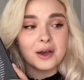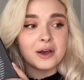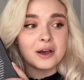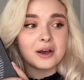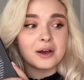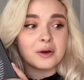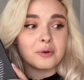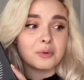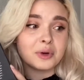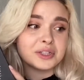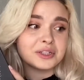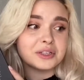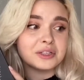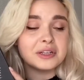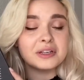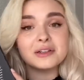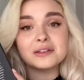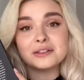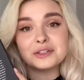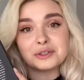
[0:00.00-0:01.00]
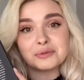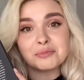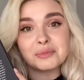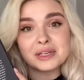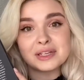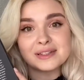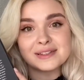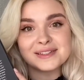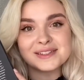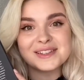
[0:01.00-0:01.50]
what in English
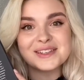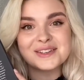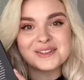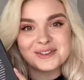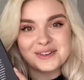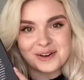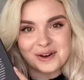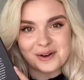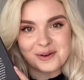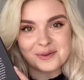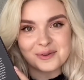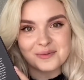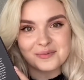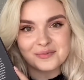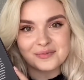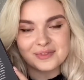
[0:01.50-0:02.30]
means you know.